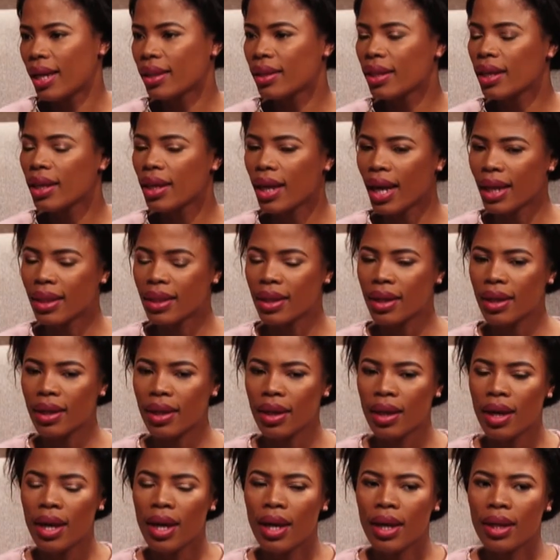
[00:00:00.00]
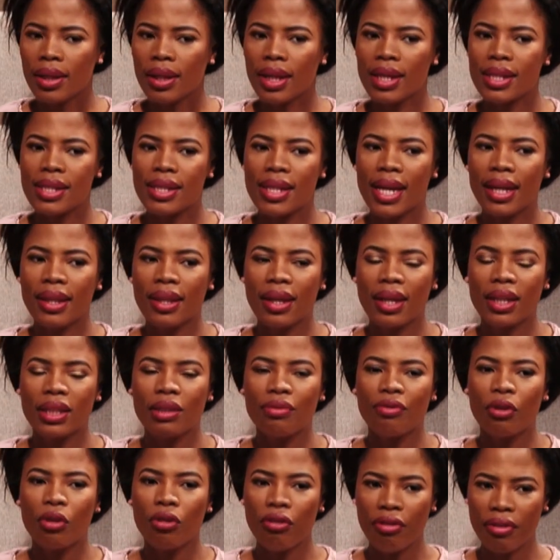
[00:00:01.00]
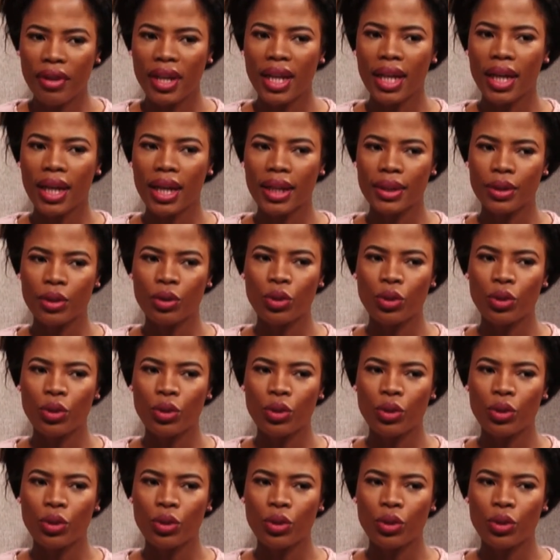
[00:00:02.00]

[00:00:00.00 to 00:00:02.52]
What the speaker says: I think there's nothing as fulfilling as